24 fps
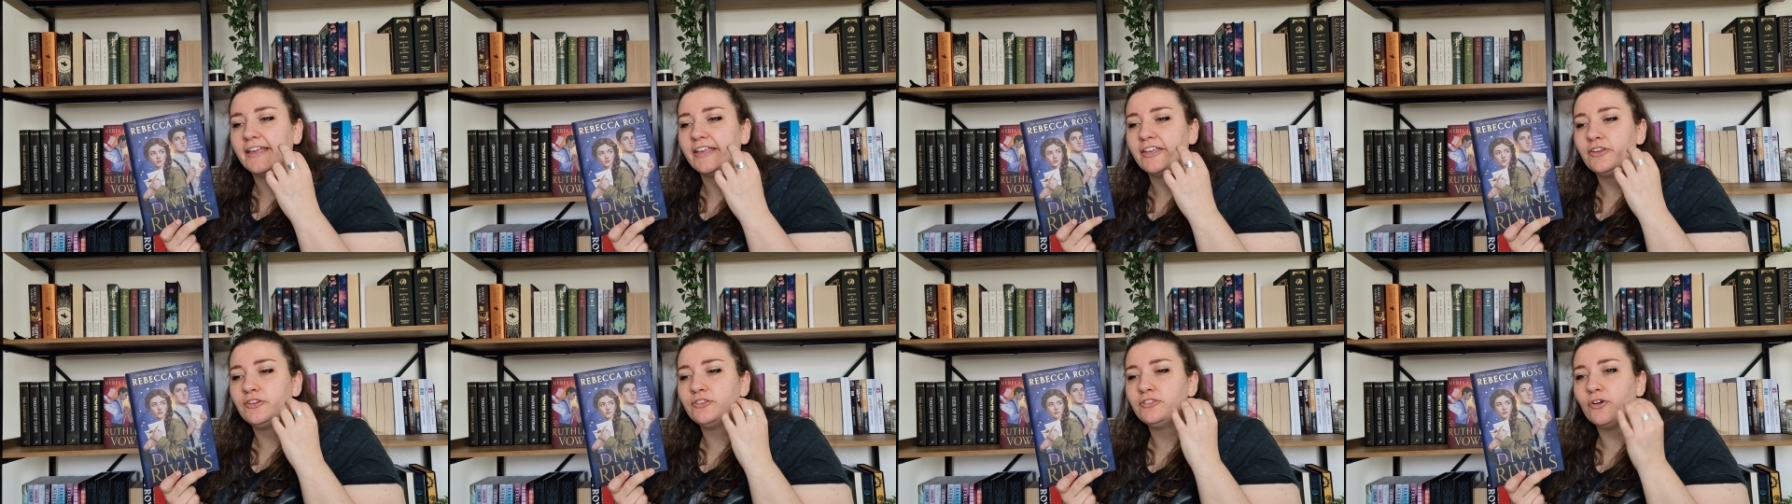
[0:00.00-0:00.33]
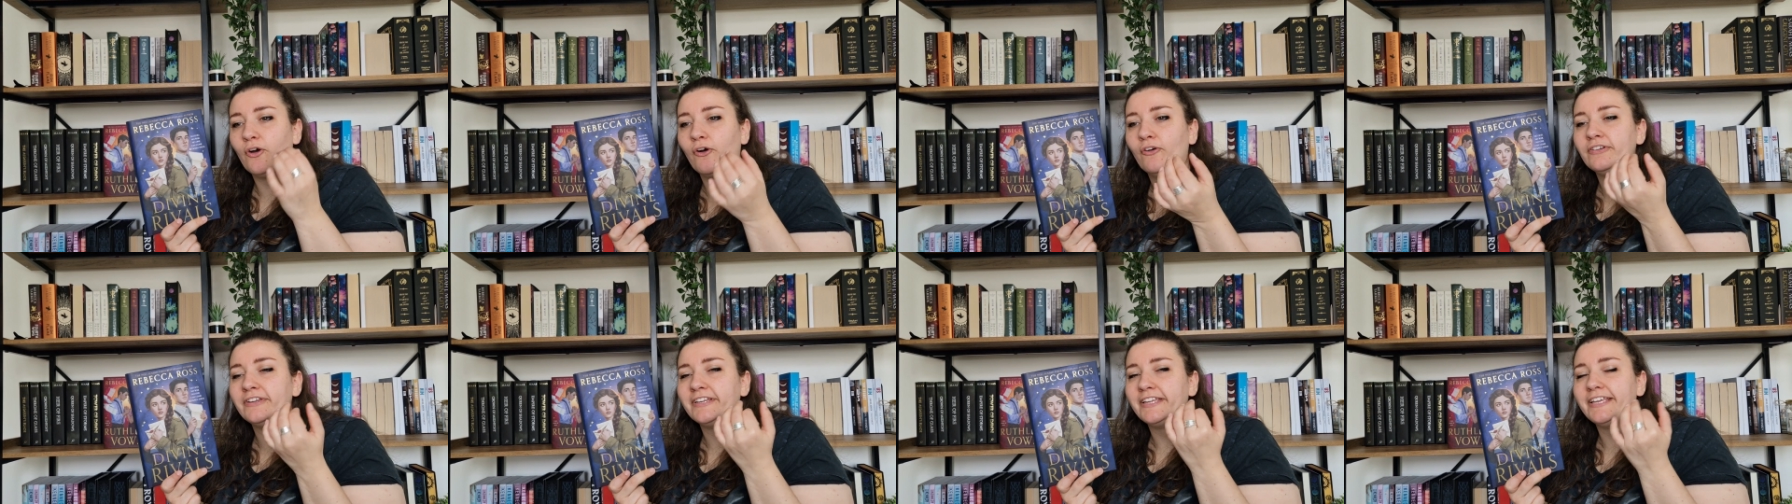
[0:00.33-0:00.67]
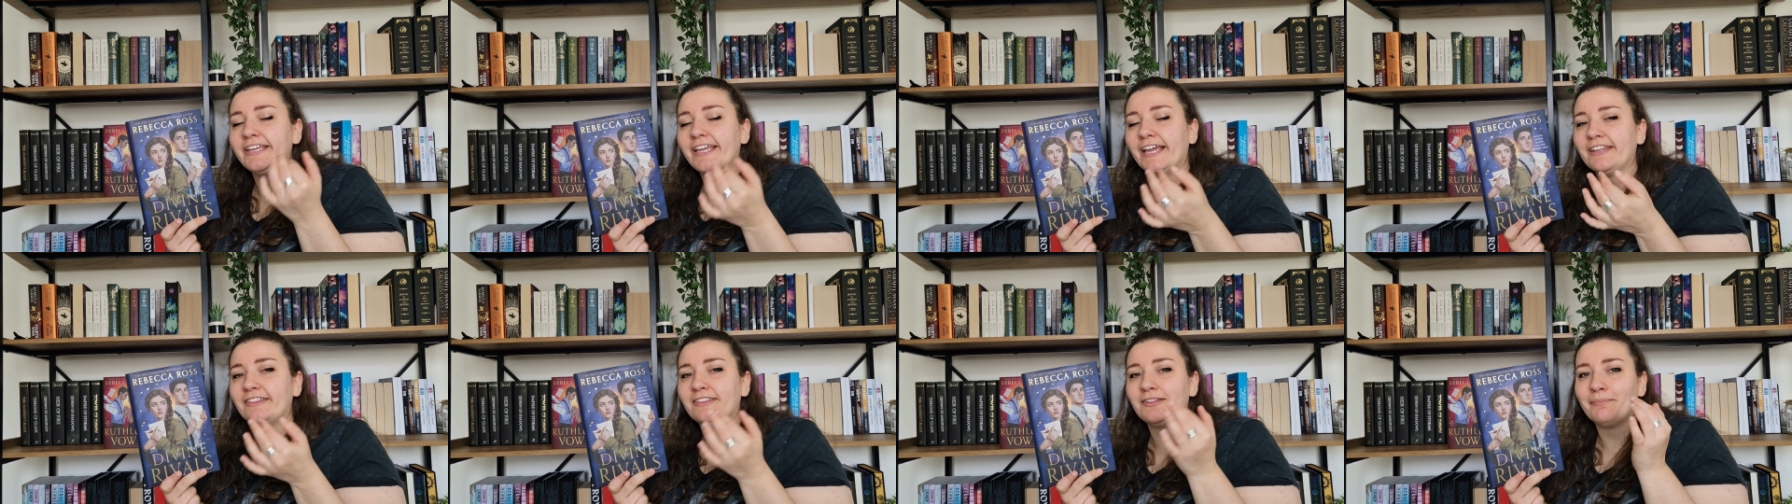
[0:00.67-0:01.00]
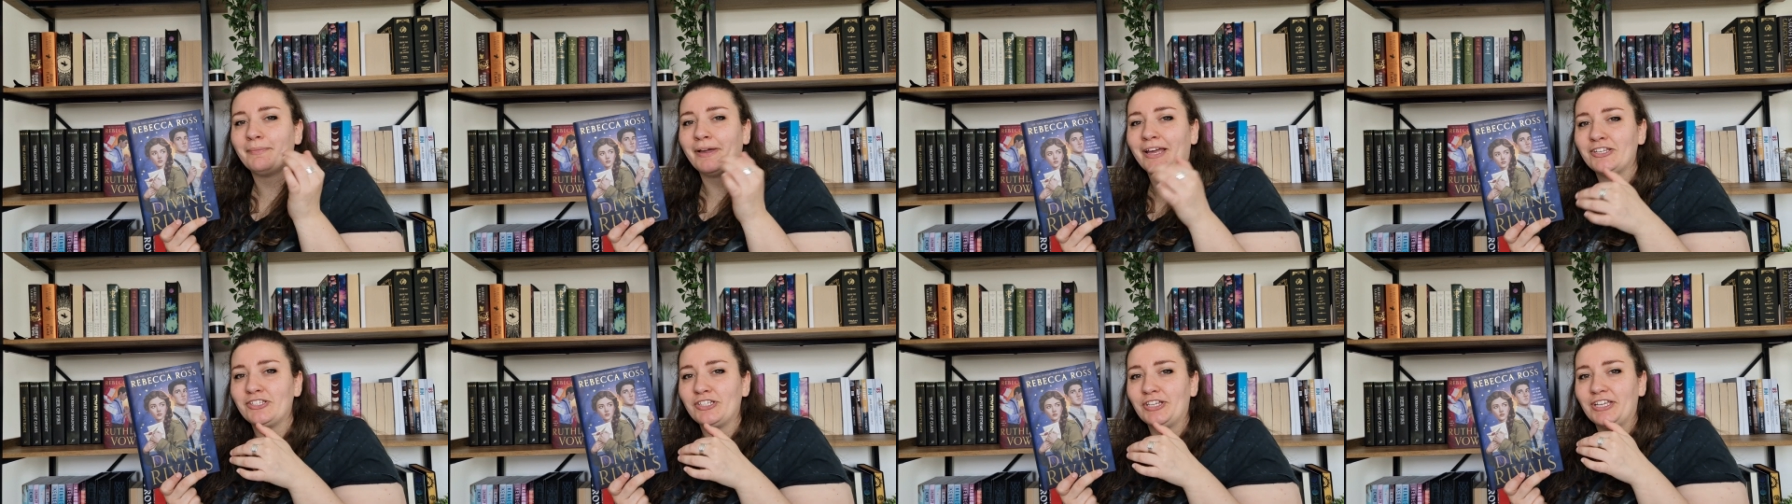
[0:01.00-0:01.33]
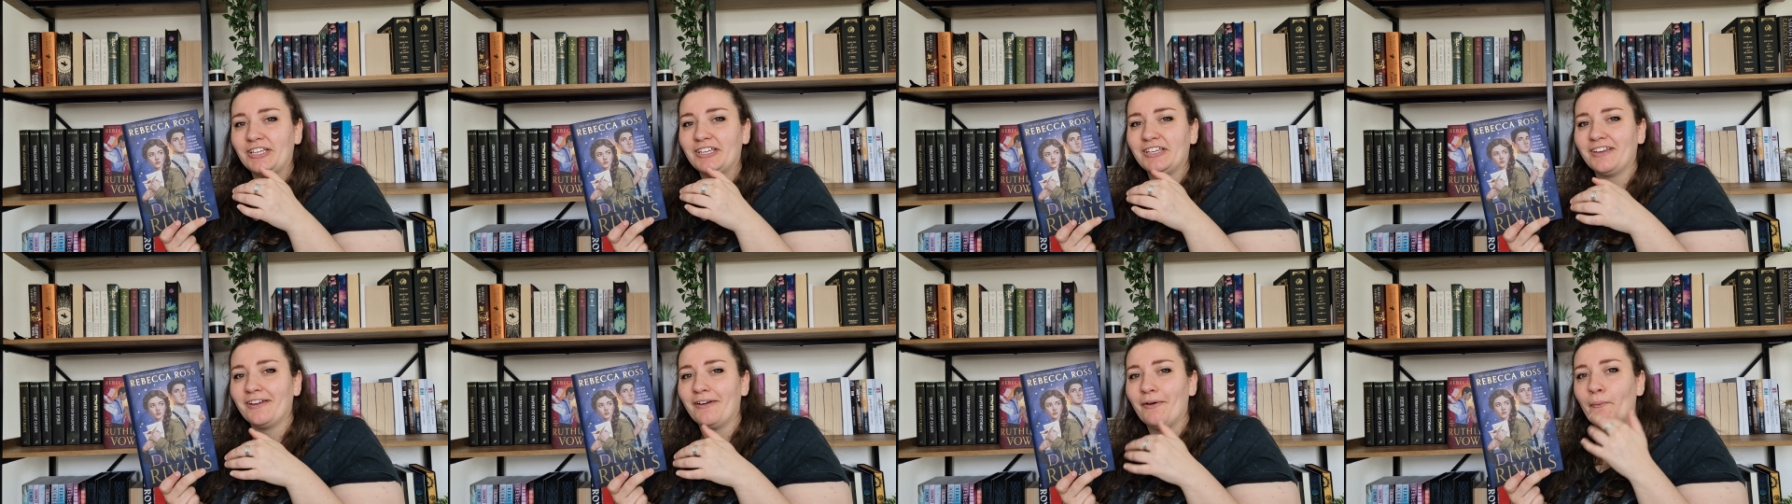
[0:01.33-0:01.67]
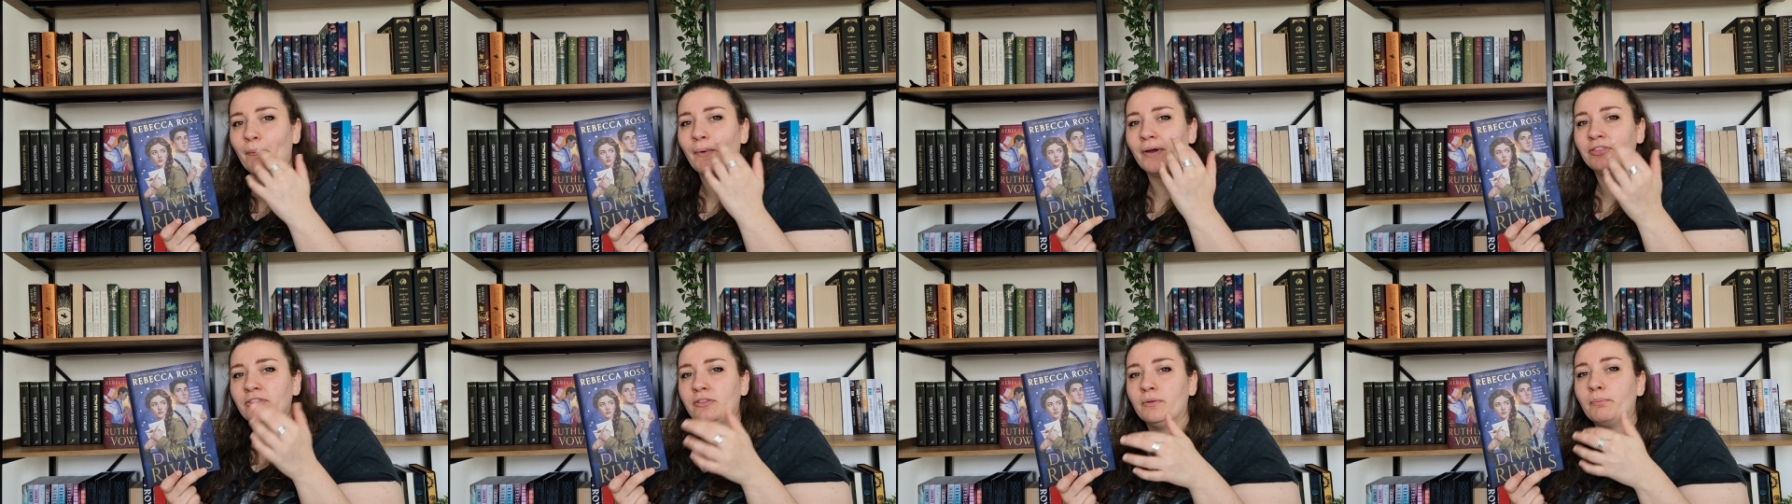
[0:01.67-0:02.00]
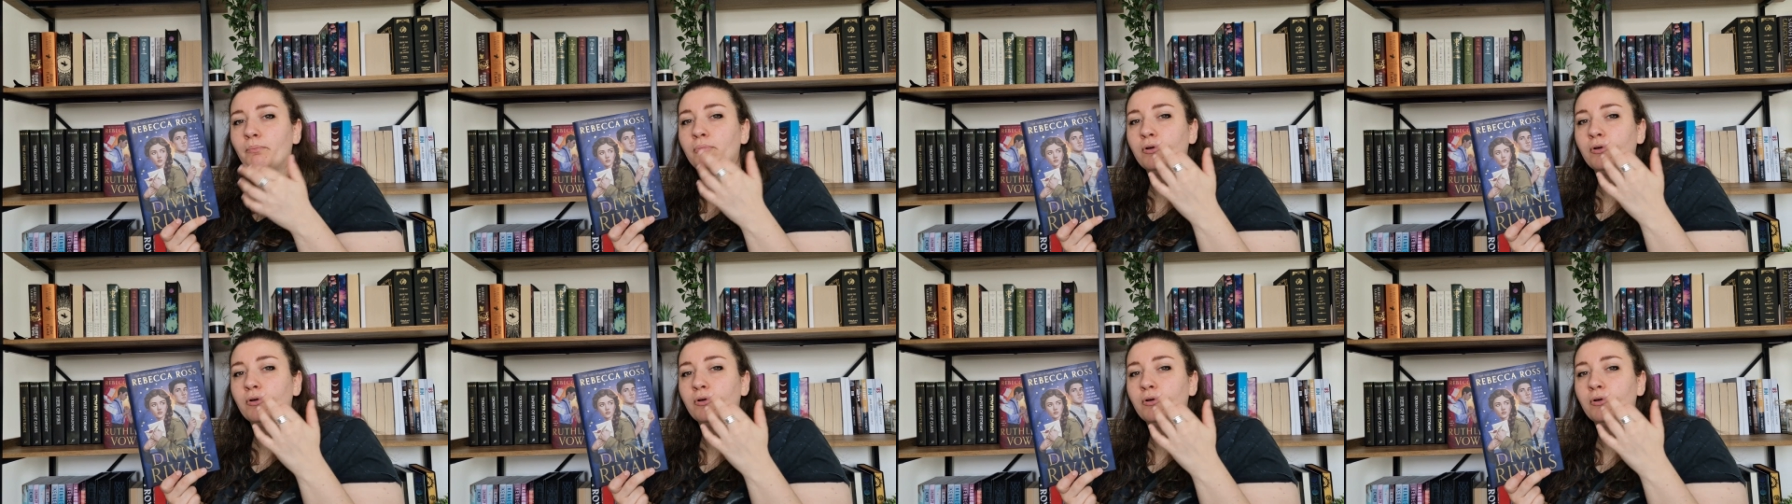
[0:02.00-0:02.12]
you only get the magic when the